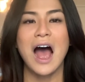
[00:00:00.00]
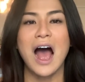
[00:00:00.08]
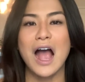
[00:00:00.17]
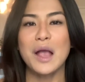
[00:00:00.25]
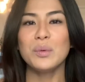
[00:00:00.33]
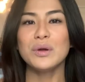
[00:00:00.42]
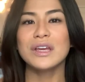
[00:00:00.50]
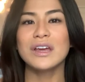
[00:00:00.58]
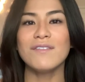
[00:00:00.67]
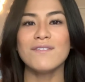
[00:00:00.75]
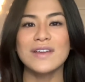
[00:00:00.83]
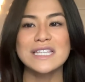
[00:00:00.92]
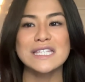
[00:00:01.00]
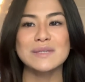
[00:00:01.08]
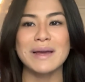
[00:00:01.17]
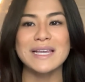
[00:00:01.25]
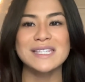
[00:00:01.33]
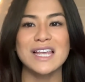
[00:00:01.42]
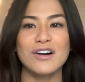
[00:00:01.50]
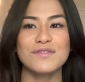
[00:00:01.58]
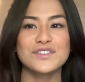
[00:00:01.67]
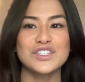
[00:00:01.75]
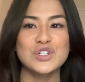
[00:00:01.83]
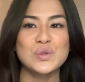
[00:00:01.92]
I would convince
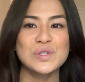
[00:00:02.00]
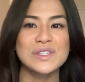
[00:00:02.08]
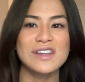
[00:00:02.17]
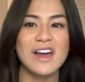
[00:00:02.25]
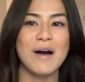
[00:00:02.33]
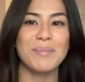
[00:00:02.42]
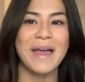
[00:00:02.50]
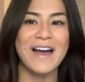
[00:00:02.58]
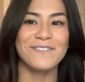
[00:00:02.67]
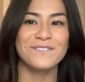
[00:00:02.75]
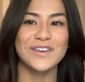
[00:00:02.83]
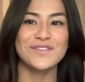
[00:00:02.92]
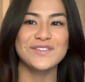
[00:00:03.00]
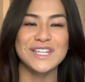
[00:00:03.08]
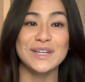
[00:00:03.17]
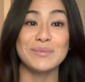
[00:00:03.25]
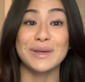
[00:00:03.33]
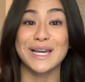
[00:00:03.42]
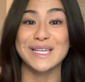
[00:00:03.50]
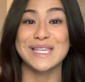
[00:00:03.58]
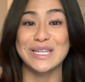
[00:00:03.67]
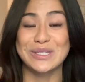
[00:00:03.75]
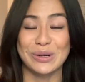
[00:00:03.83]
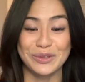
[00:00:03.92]
myself to stop at 15 because
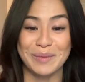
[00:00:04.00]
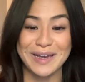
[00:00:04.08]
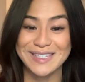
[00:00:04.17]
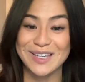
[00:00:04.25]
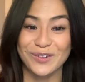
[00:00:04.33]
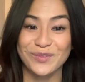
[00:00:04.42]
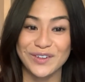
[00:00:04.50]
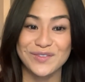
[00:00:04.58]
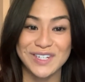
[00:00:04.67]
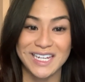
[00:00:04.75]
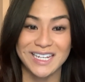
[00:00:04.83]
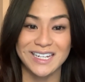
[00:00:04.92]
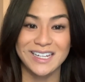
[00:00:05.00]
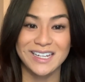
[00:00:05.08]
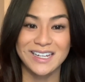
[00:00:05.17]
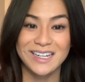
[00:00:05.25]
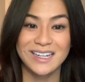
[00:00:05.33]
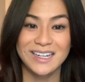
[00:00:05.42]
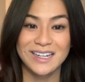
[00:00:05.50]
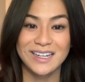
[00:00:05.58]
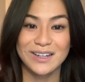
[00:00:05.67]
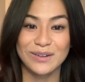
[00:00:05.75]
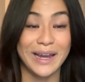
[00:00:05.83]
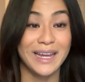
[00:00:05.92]
I told myself 15,
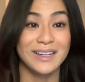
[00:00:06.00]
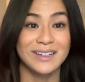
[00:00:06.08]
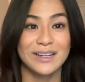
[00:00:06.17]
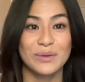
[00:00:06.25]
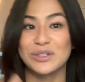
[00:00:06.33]
right?